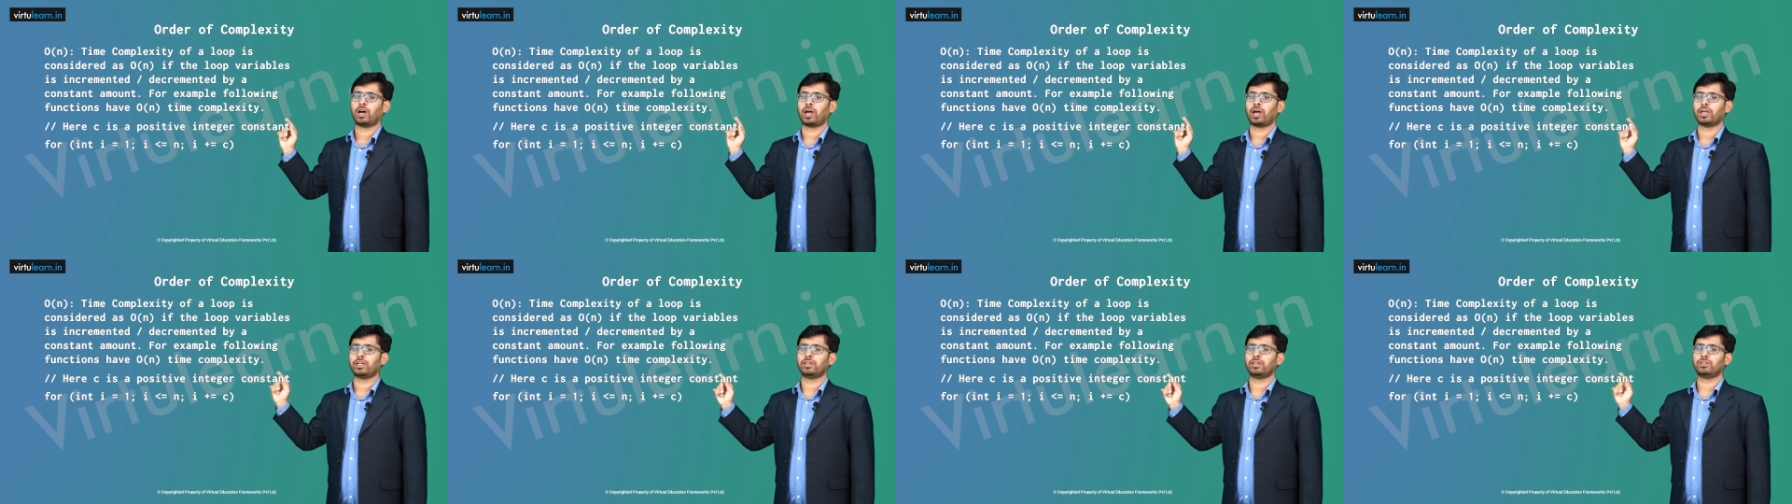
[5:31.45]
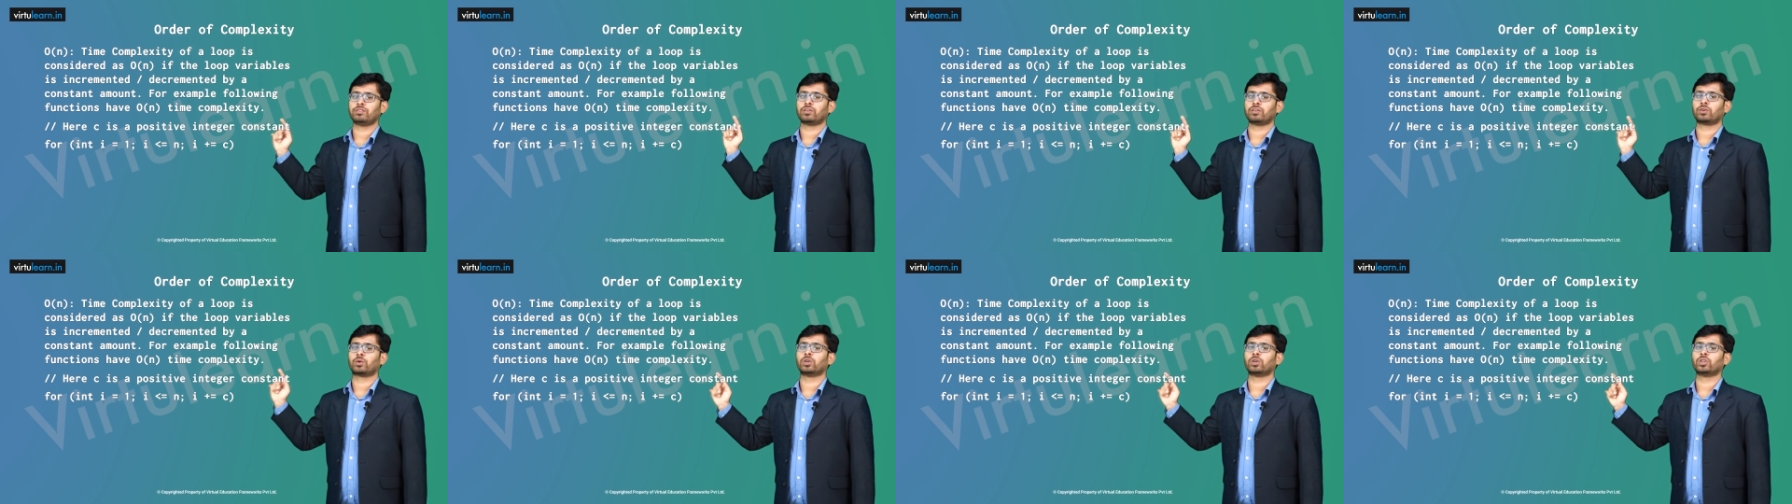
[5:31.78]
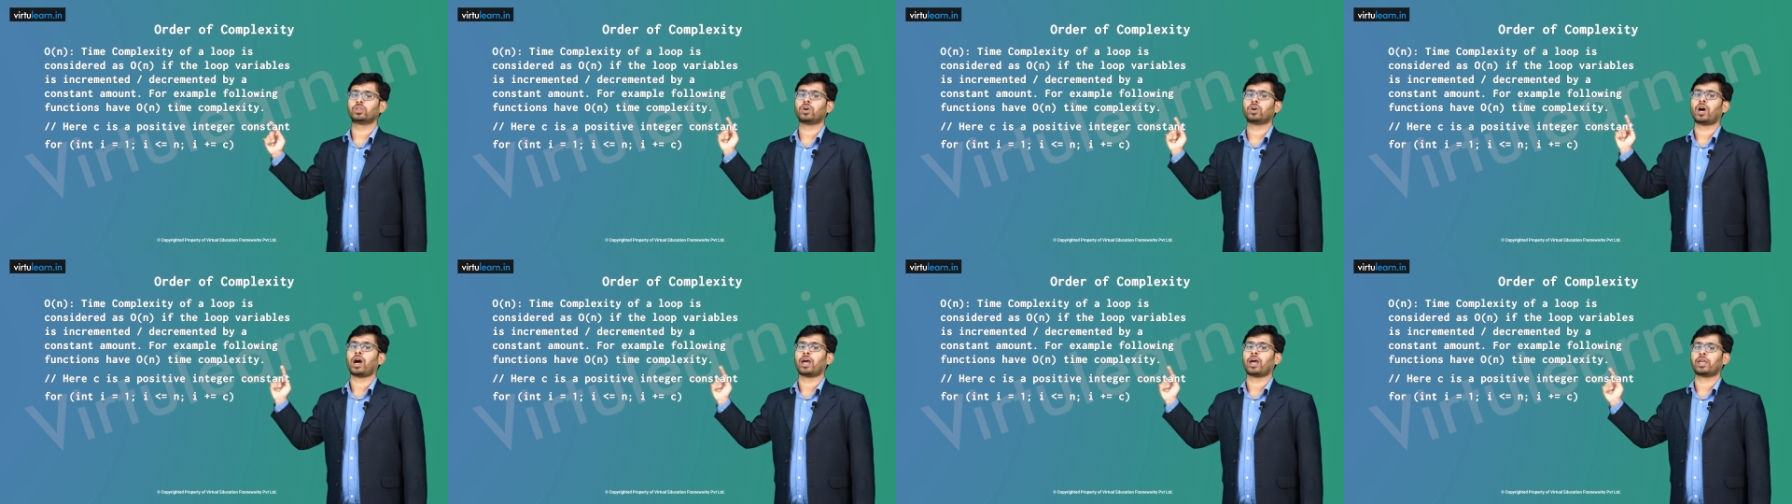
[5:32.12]
I is equal
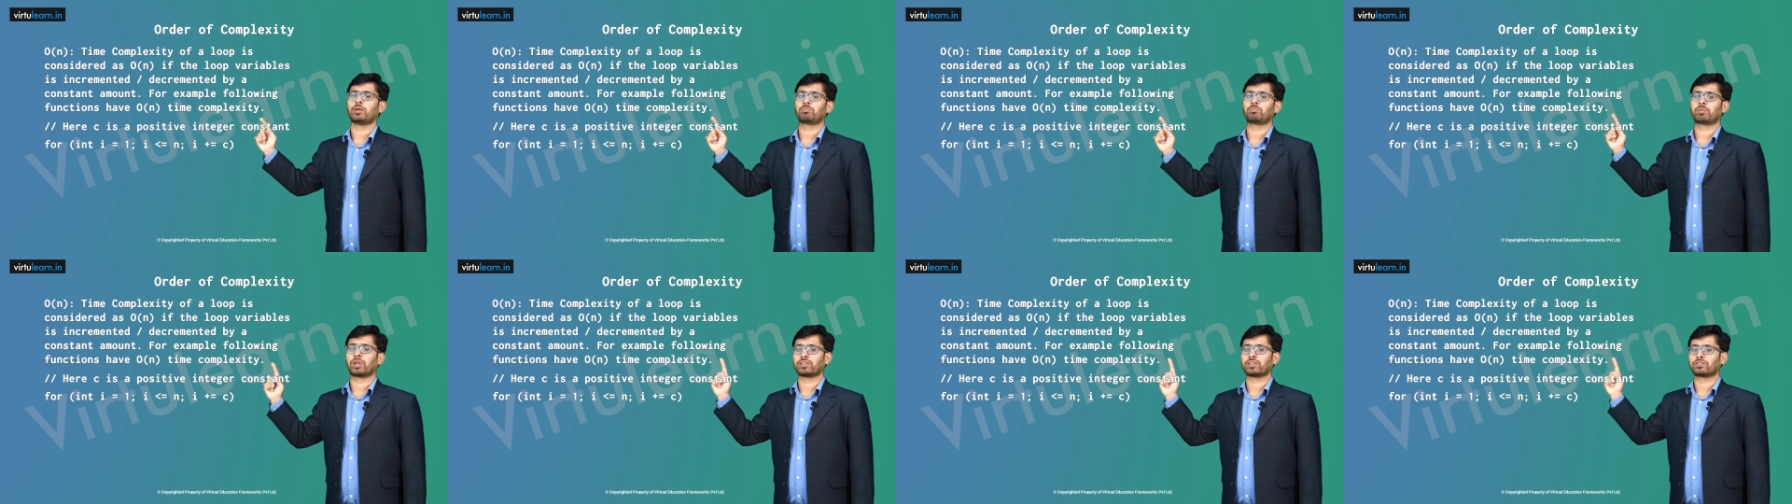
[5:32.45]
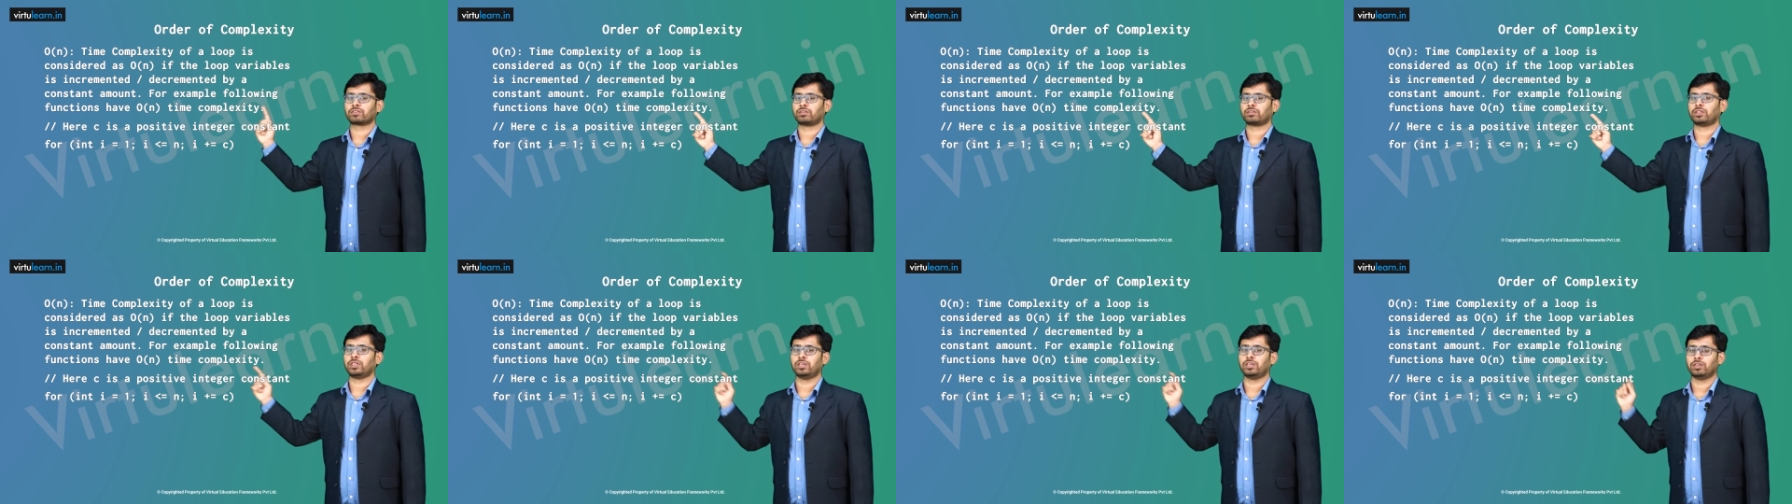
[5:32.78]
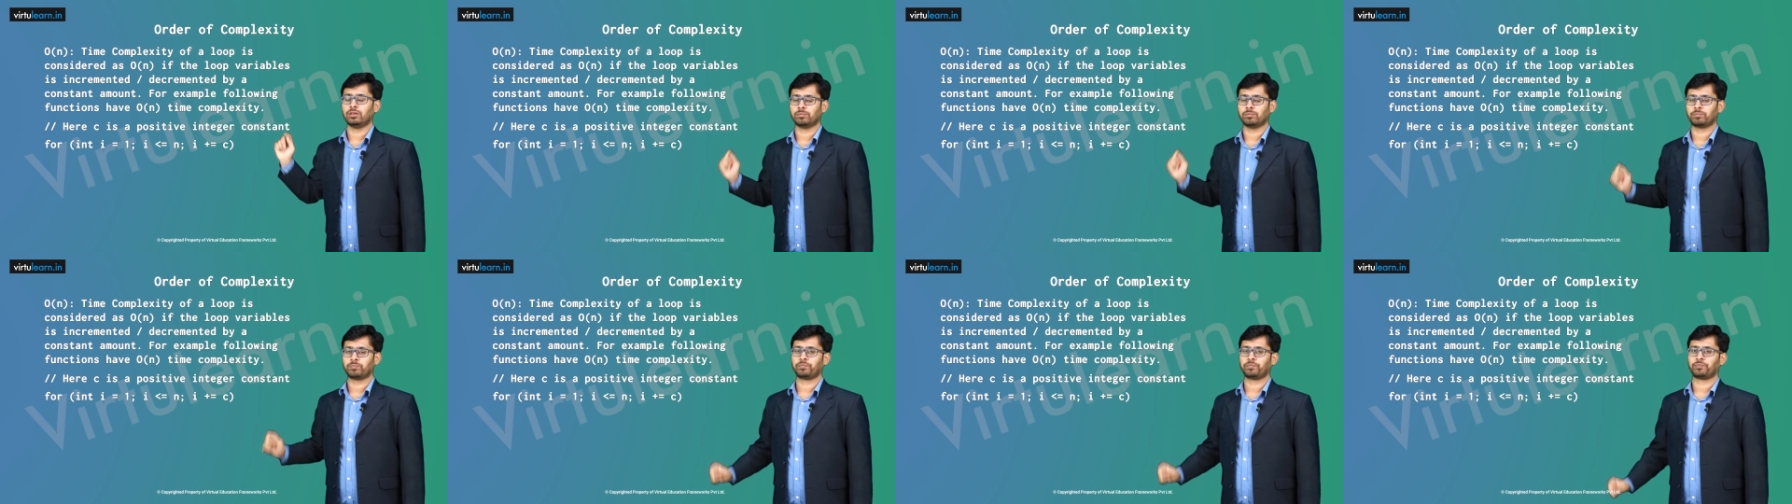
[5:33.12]
to I plus c.